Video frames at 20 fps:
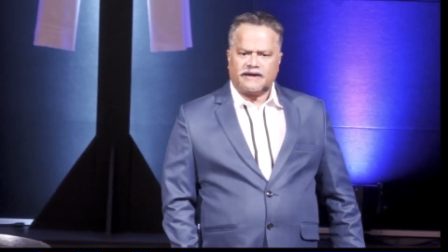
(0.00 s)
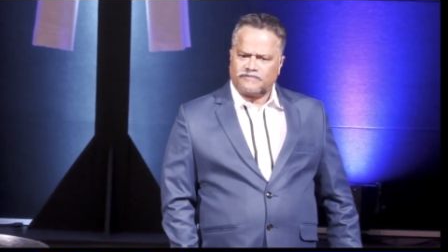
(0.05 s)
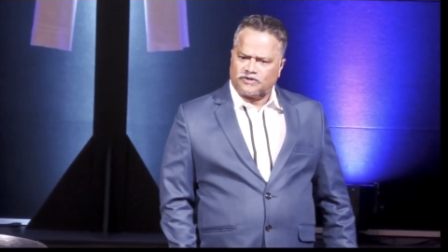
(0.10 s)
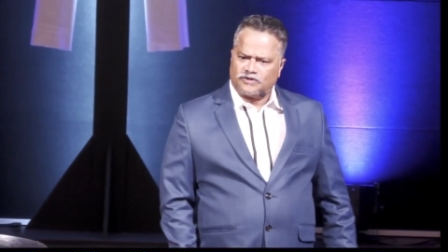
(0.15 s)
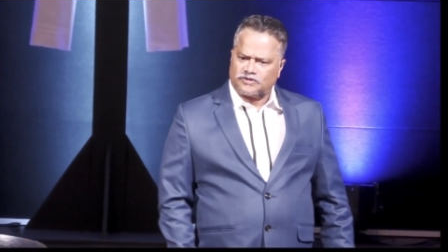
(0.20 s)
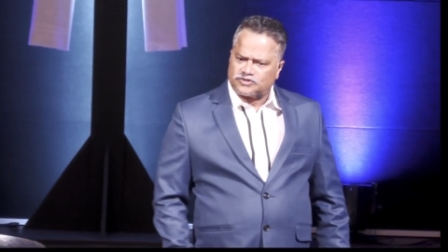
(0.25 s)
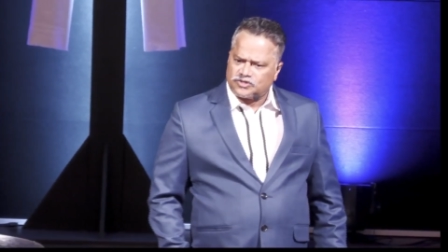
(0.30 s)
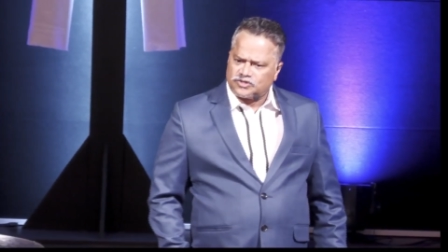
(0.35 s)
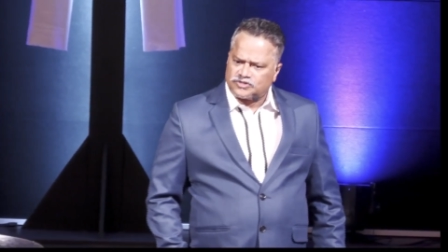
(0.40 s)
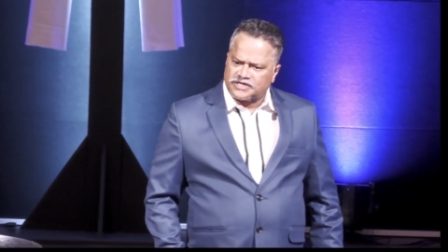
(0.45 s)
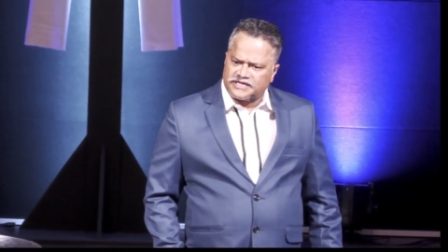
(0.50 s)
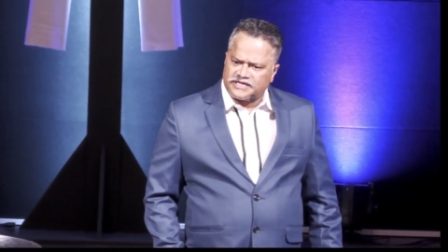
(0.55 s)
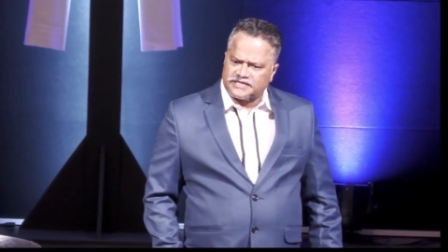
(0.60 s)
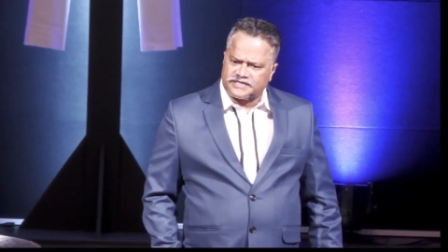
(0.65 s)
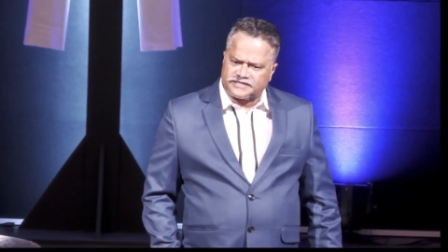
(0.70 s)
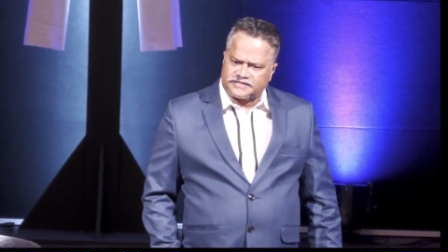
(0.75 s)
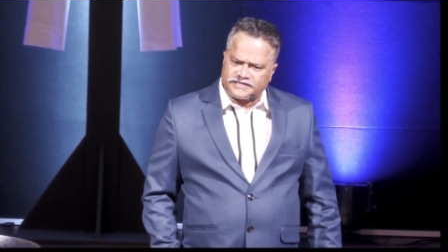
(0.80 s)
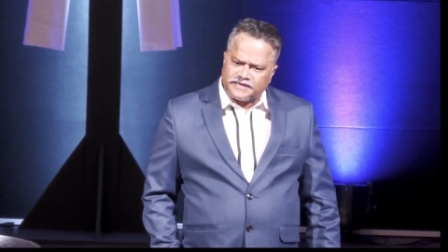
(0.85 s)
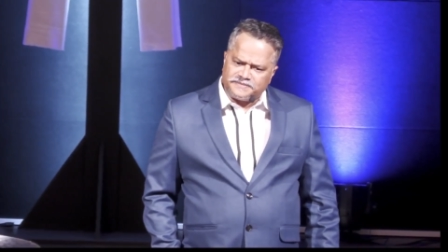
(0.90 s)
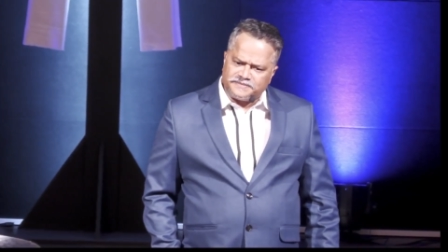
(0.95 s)
will also say the
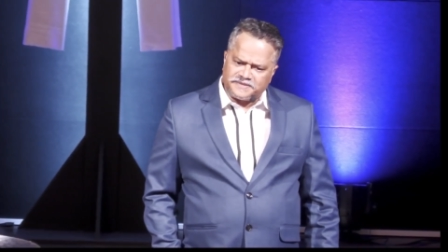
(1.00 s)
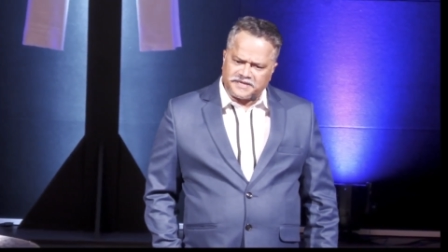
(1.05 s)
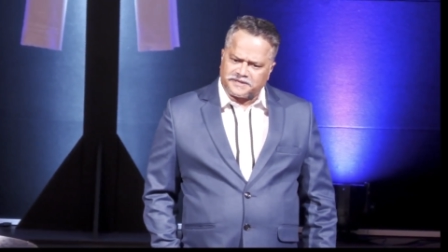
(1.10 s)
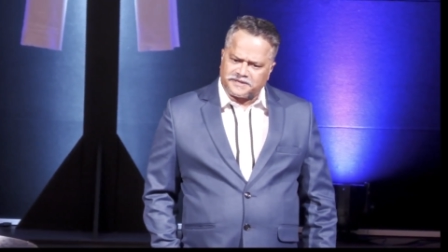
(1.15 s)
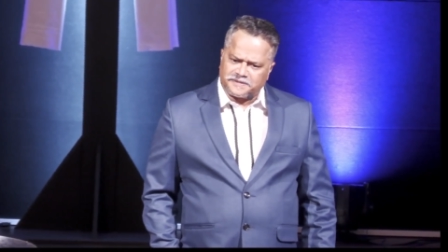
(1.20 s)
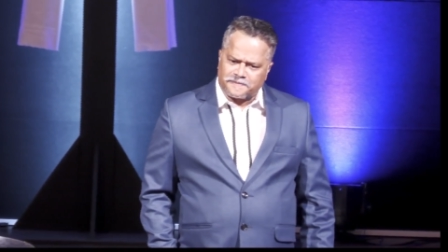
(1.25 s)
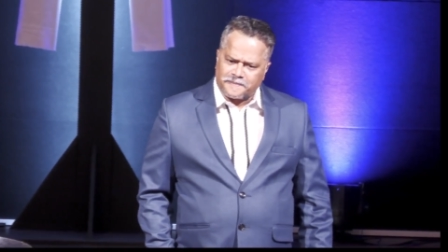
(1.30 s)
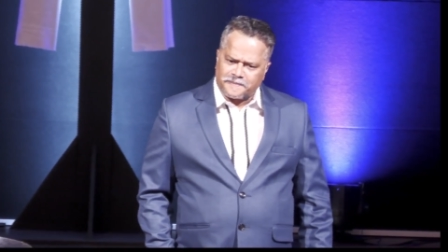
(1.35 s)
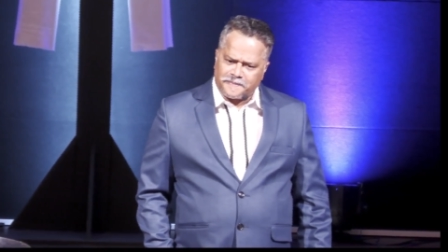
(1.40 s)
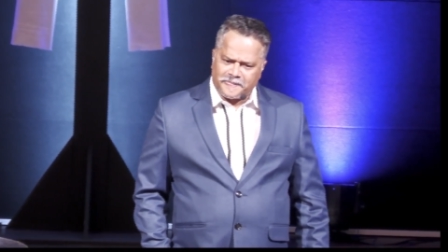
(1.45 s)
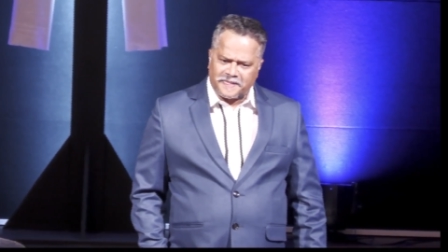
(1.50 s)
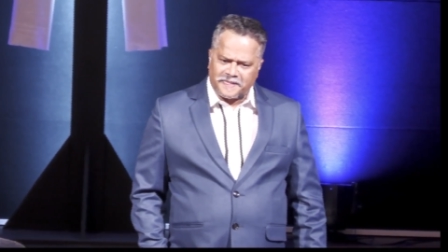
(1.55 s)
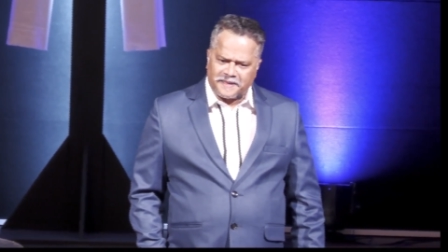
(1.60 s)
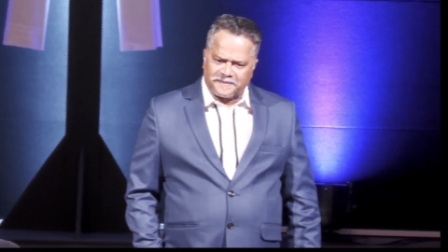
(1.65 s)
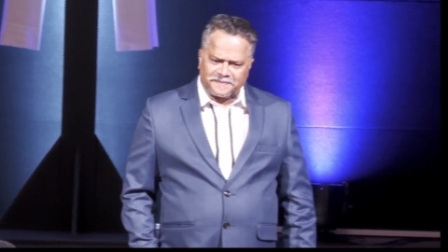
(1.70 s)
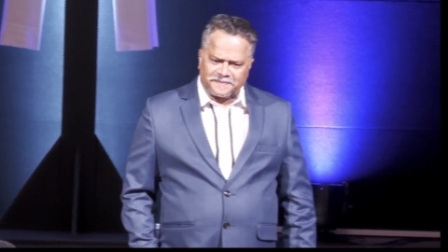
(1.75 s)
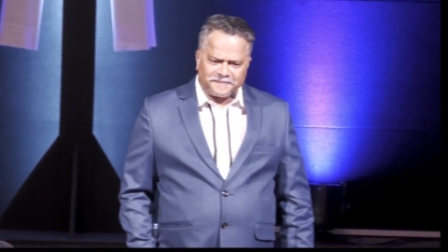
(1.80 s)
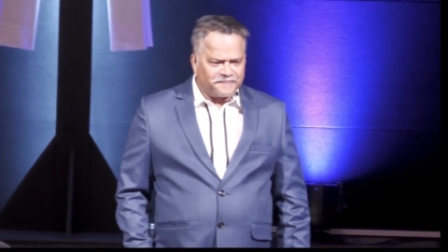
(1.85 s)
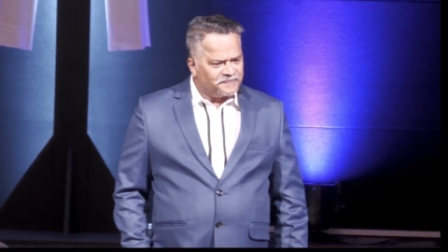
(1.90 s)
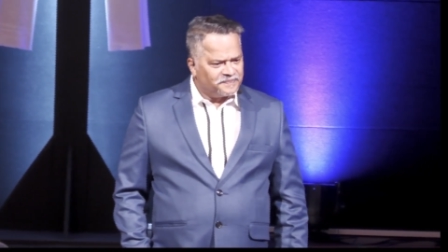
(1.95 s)
same thing.
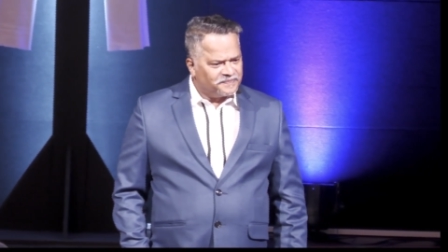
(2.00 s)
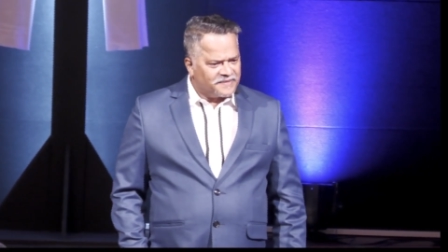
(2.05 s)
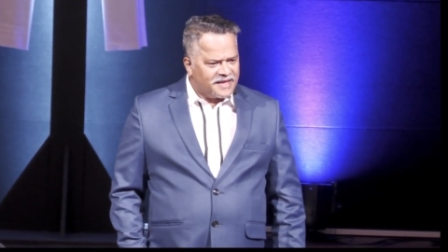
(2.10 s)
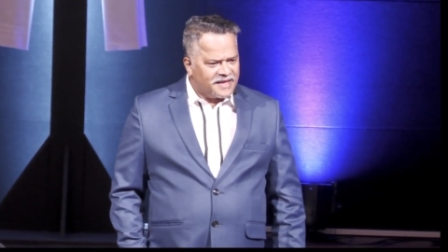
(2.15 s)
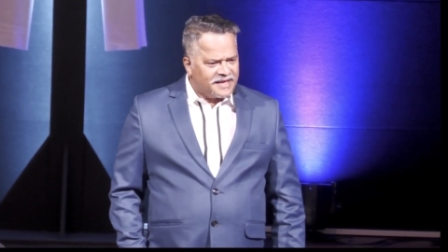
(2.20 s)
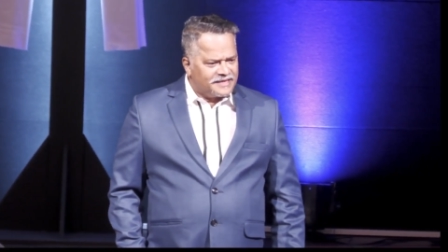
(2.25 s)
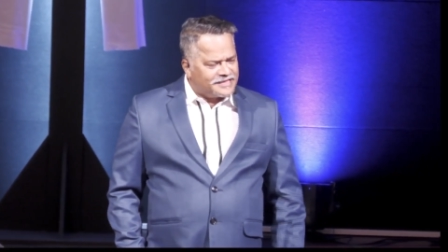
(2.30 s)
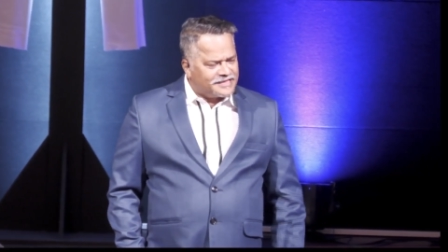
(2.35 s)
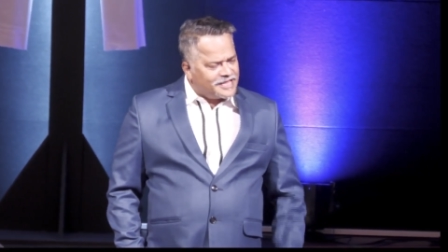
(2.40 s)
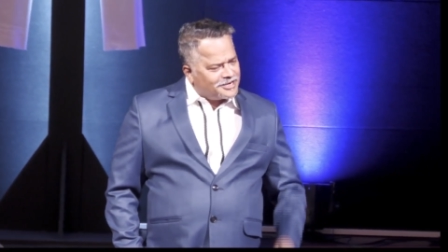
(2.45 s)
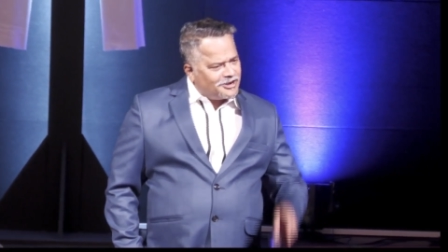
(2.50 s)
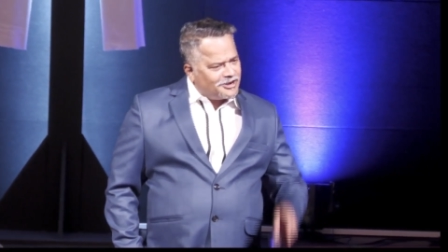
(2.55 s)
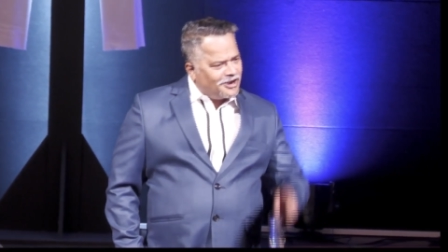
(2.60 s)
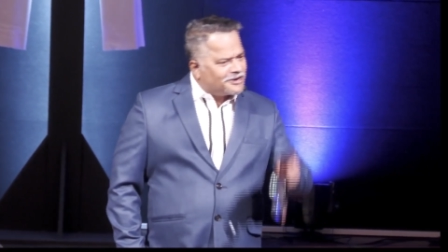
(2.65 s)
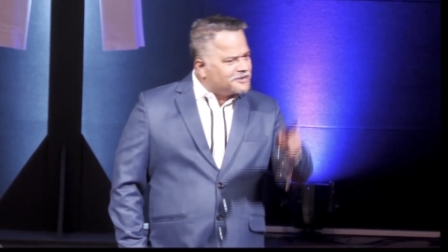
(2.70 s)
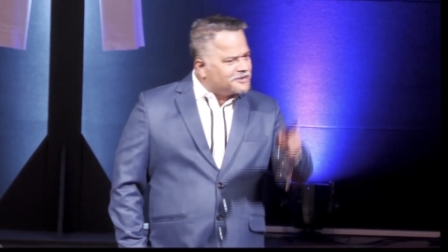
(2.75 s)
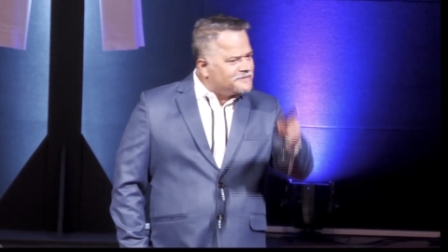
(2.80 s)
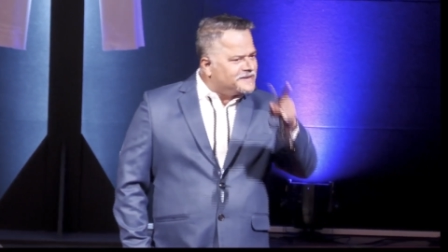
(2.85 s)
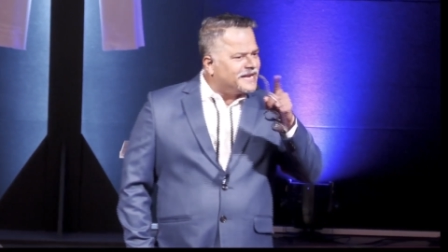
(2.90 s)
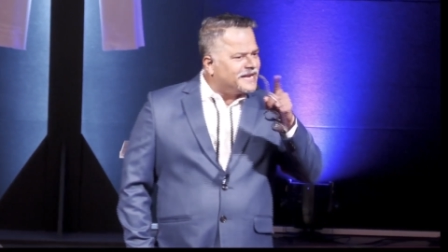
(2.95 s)
Then
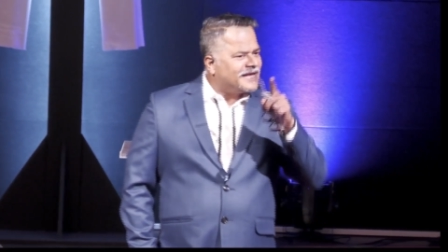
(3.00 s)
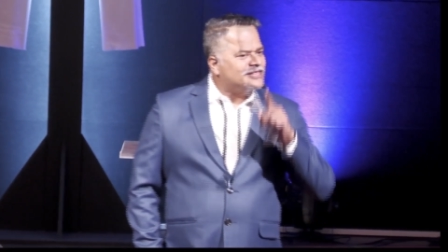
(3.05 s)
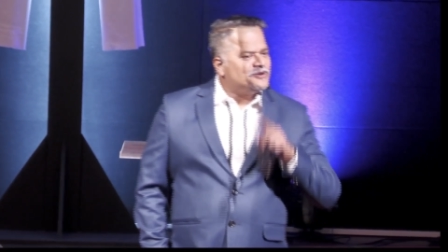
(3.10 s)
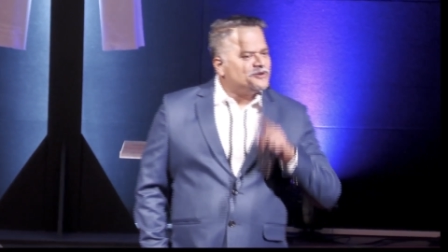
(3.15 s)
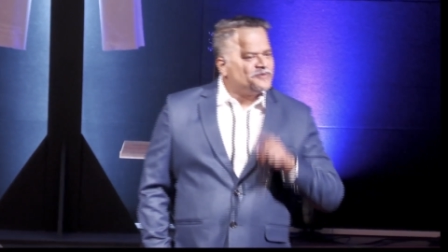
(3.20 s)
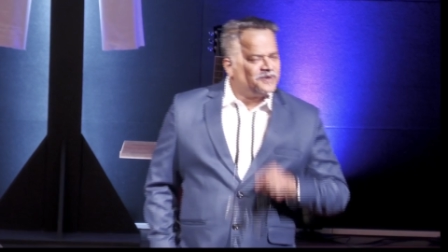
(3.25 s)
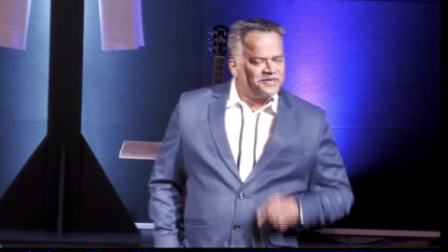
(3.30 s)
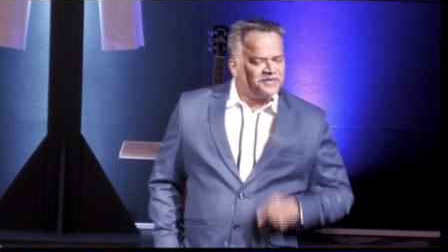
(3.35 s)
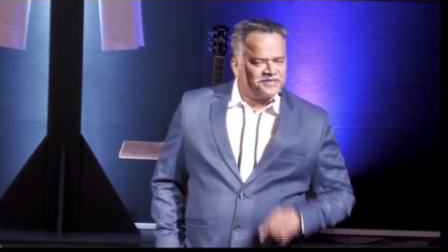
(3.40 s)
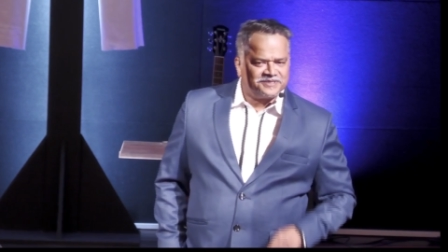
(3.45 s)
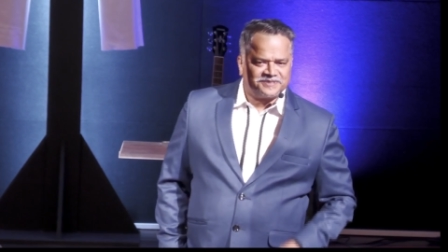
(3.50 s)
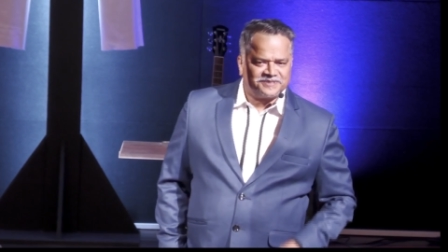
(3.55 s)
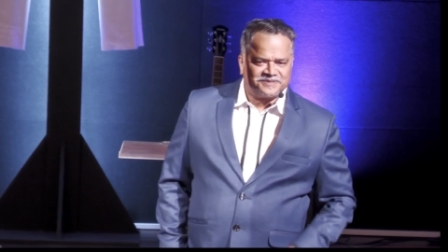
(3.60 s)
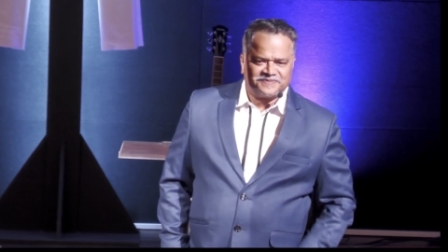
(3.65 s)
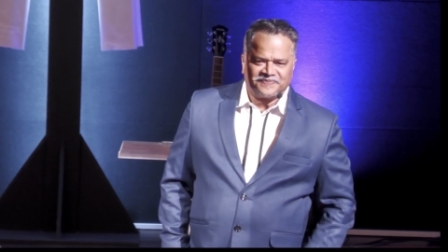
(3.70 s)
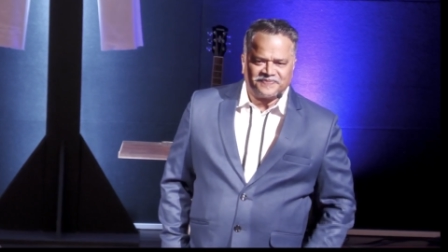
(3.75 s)
God gave me another verse.